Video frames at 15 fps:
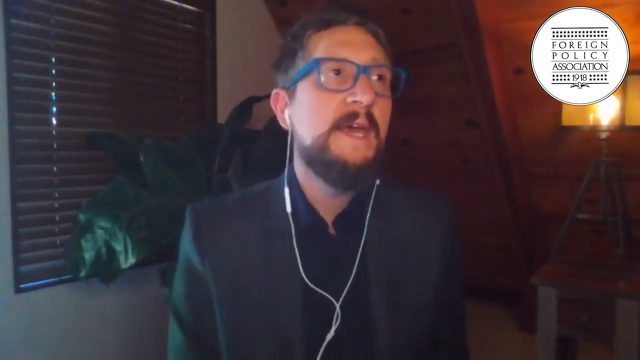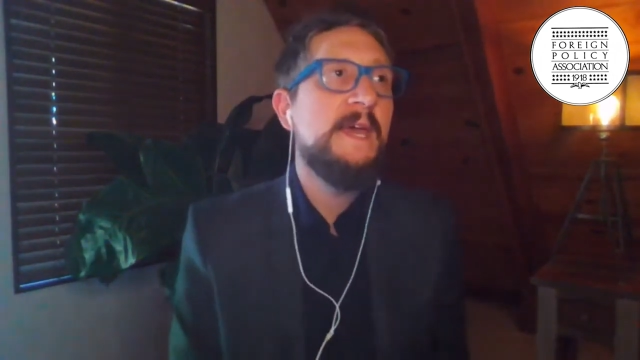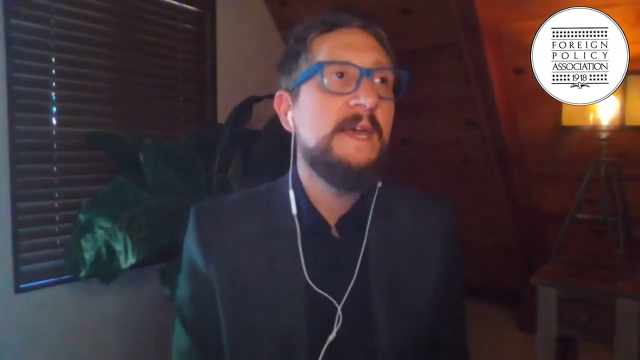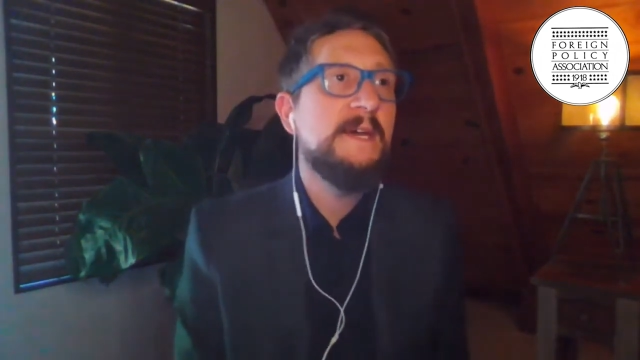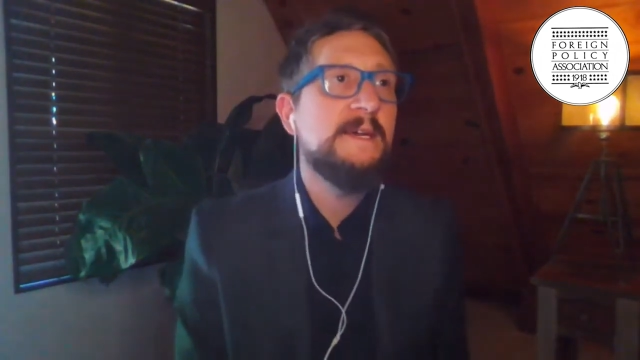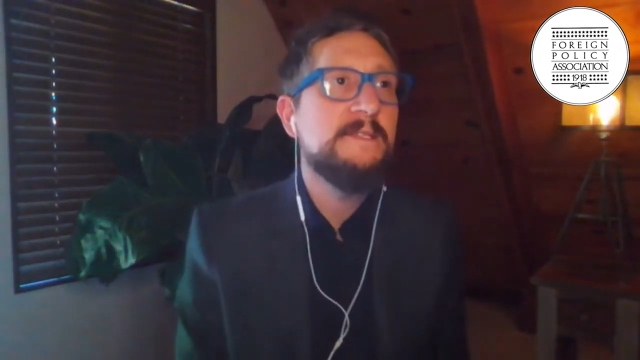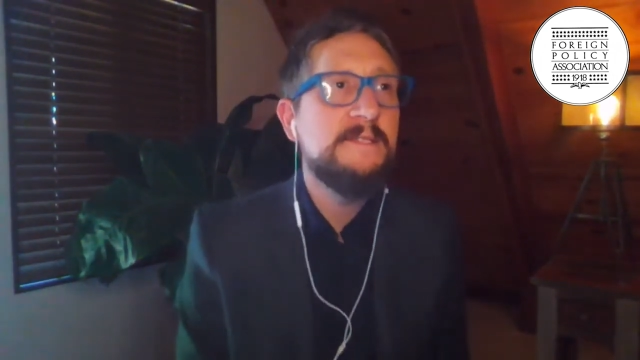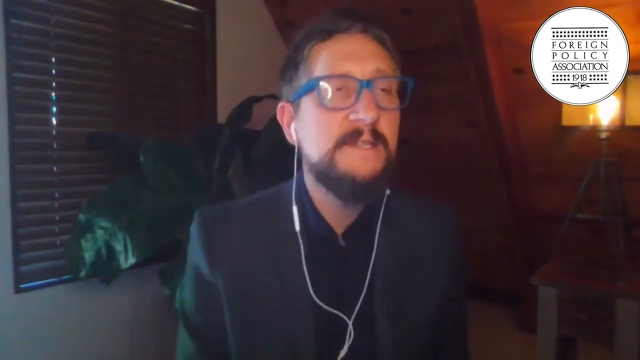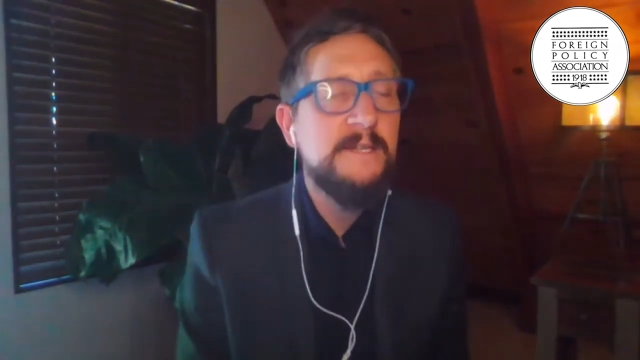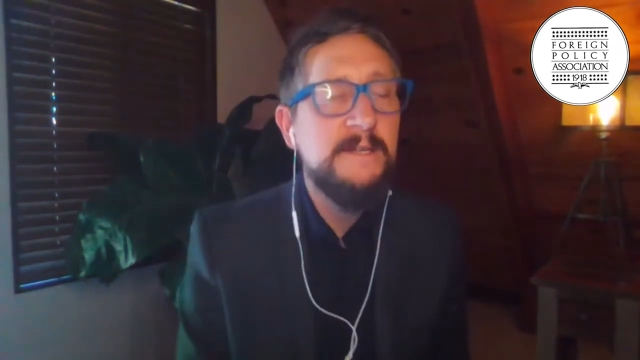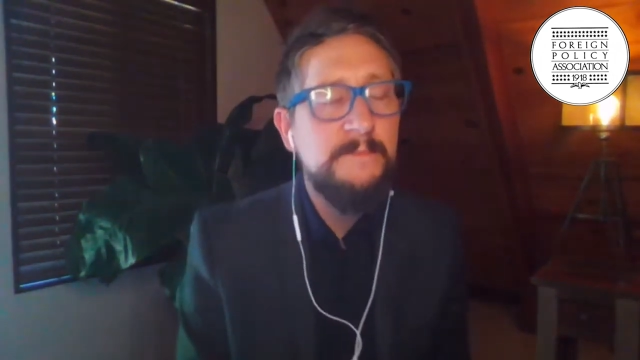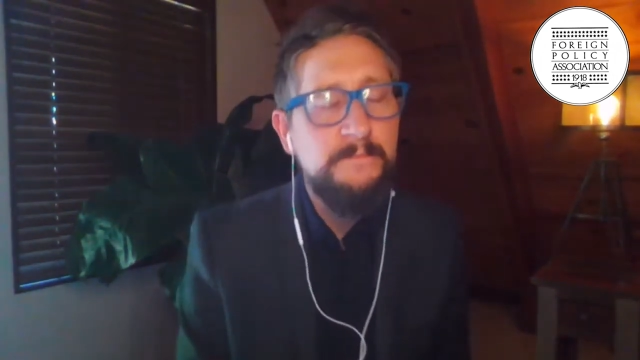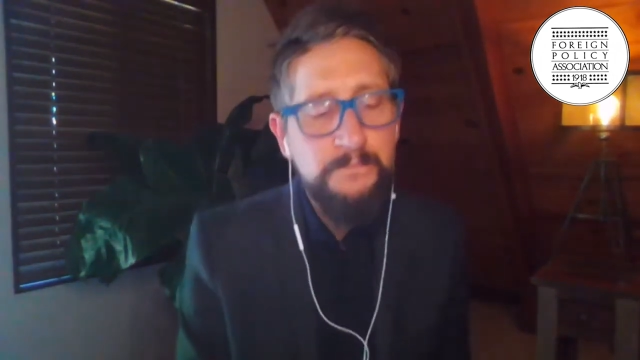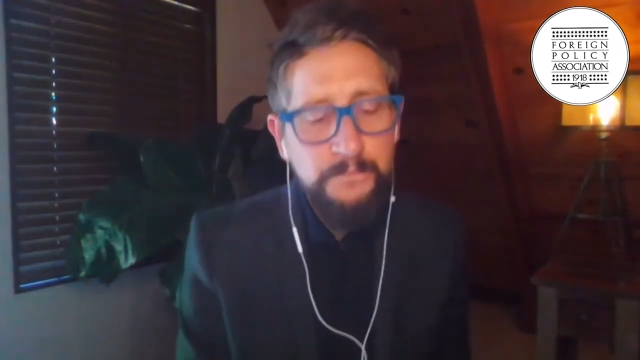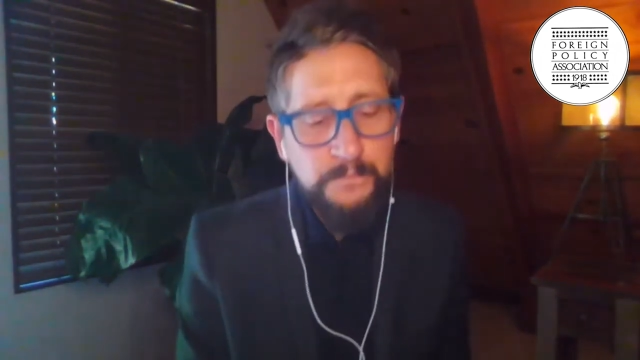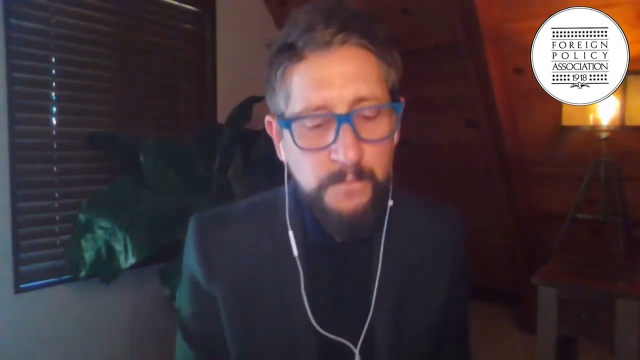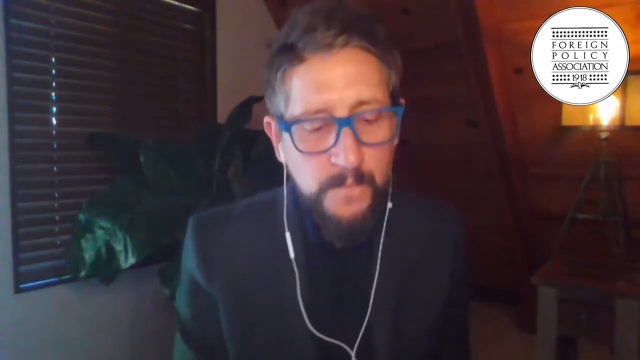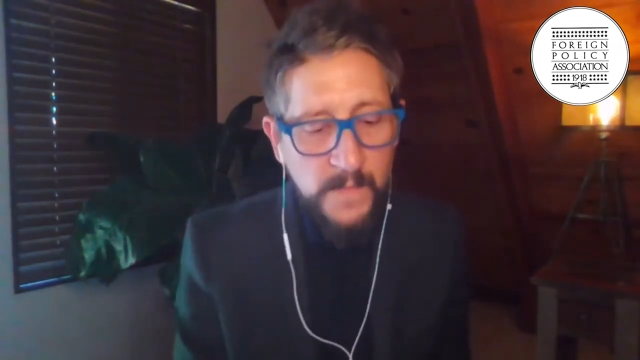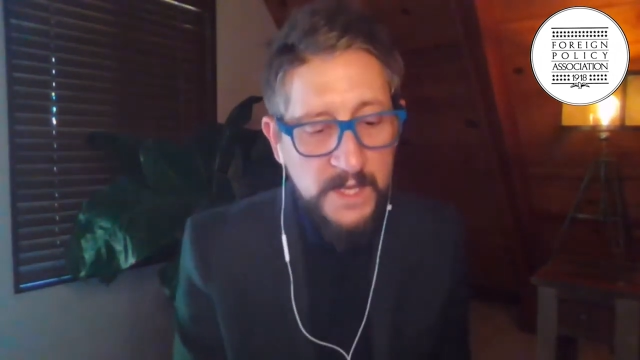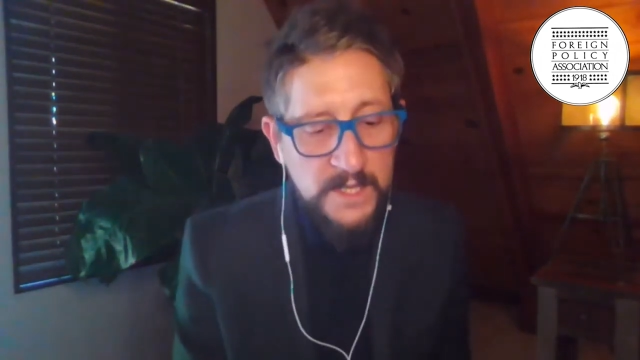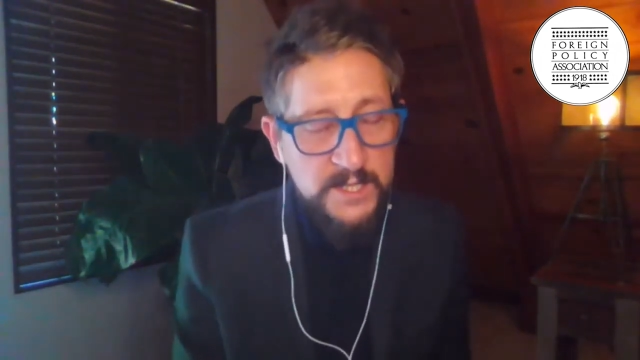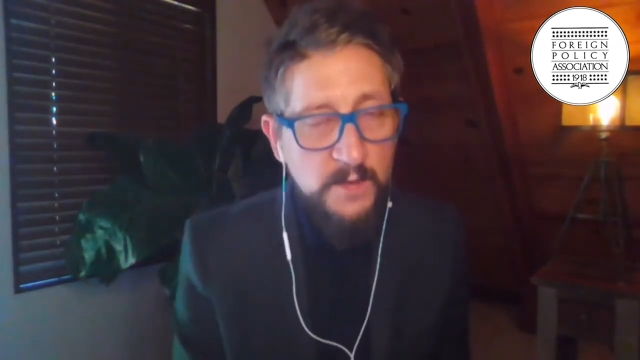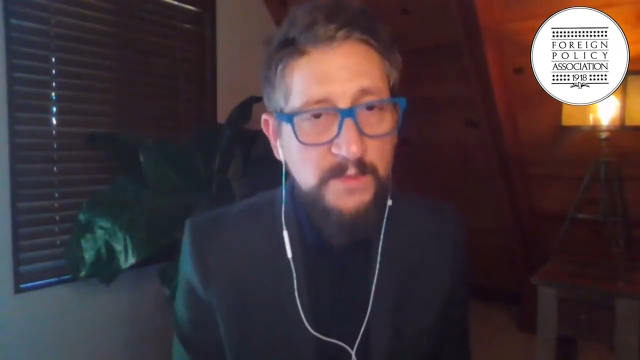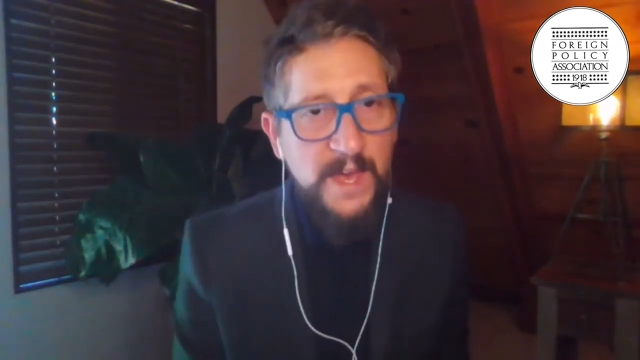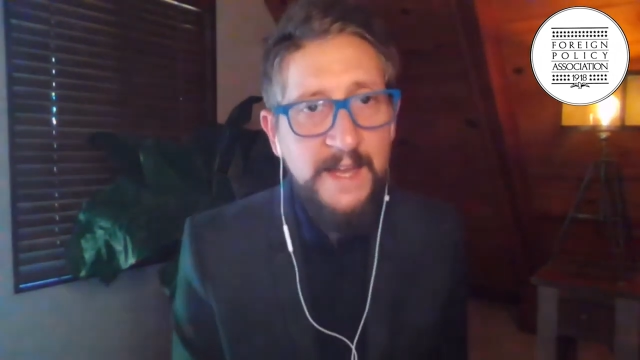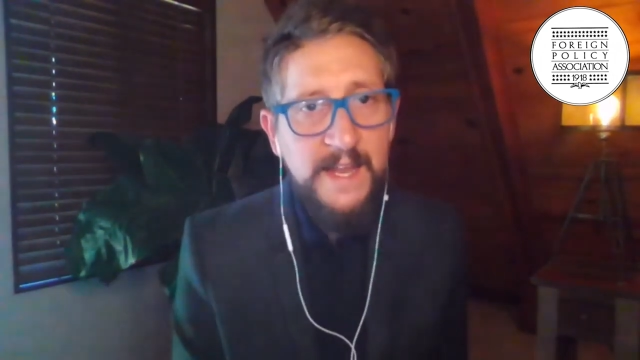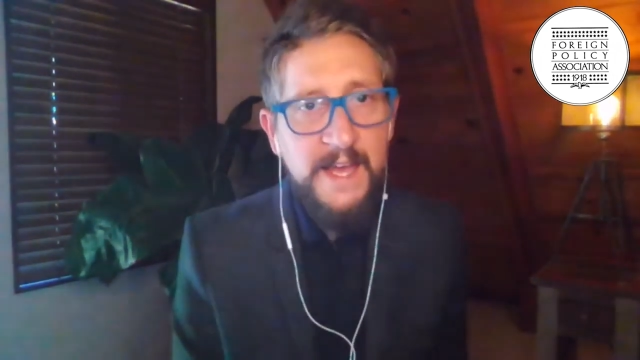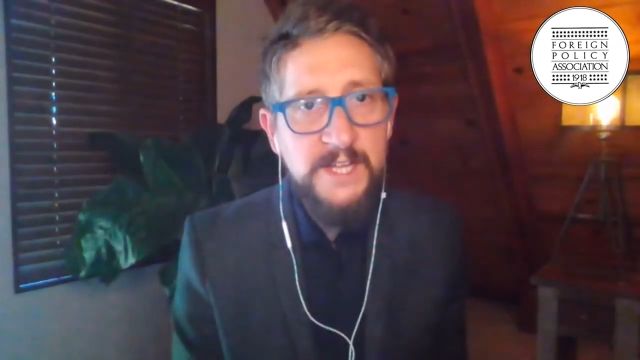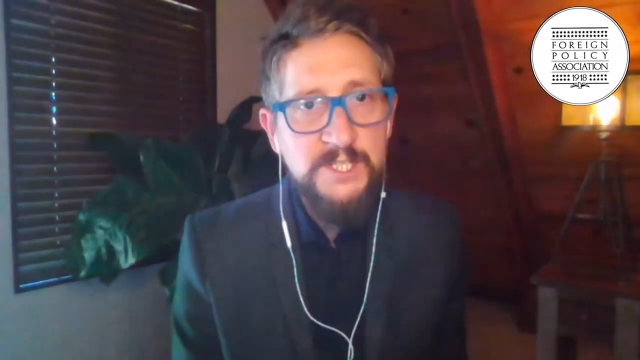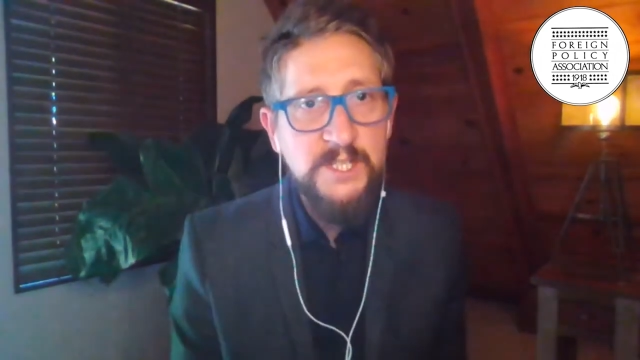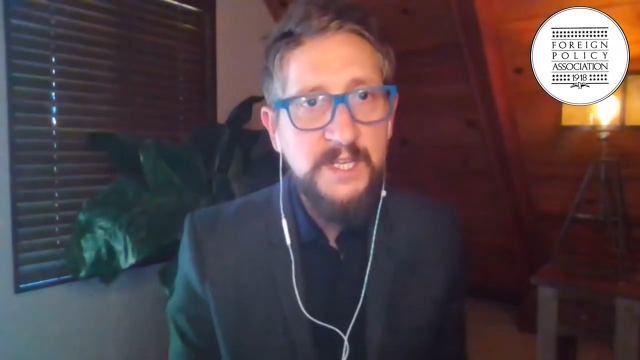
And so that